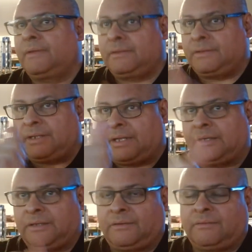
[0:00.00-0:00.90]
and
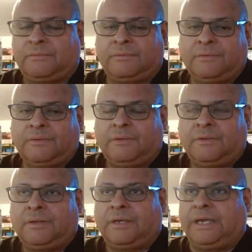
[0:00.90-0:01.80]
I
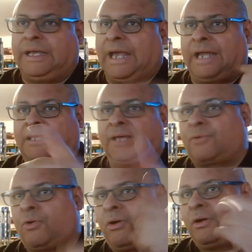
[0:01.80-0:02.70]
had to keep
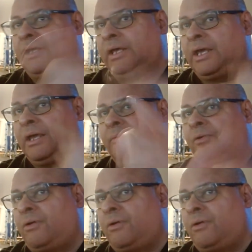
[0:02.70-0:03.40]
calling him.